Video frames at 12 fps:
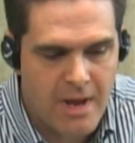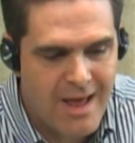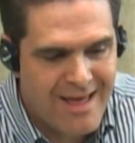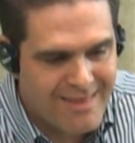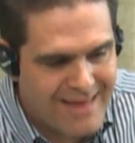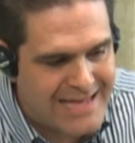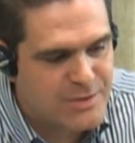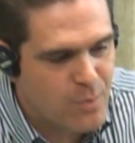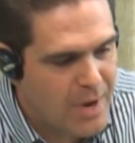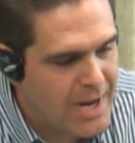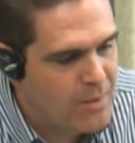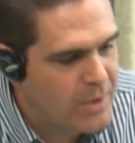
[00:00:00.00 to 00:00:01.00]
That's
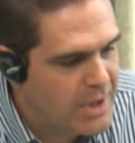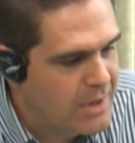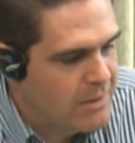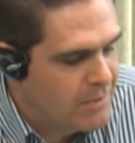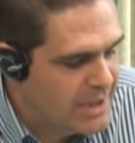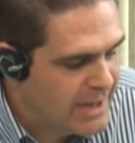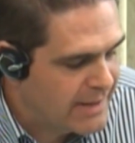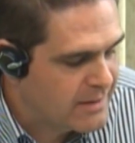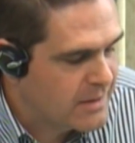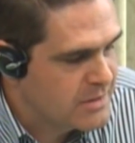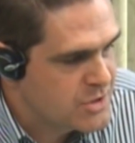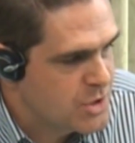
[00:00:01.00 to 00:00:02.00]
why we like the
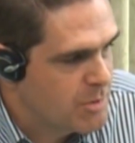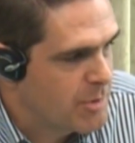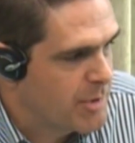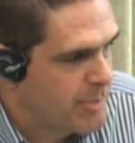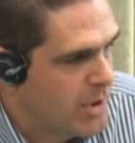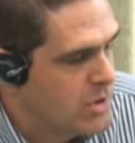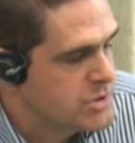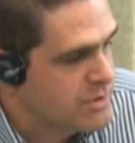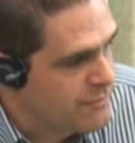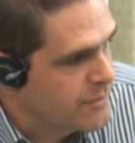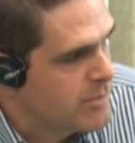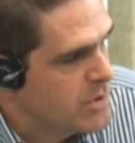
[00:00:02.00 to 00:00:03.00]
consumer proposal.
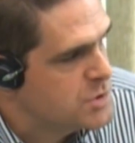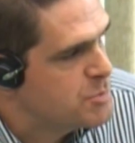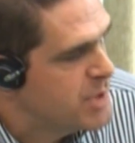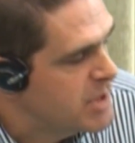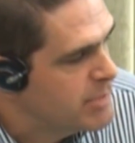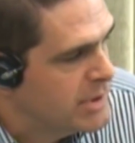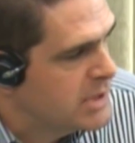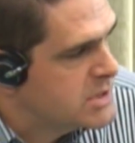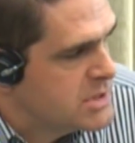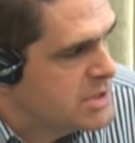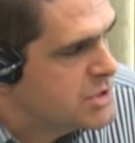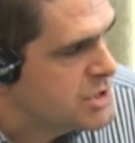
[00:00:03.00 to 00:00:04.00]
For most people, it's
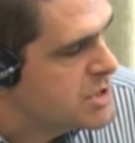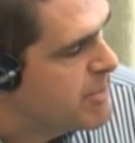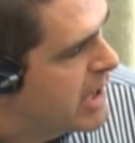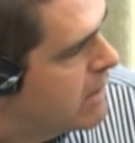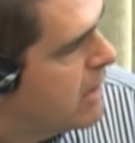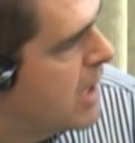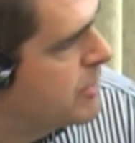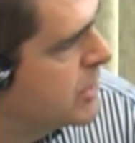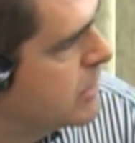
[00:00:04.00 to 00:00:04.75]
just a better option.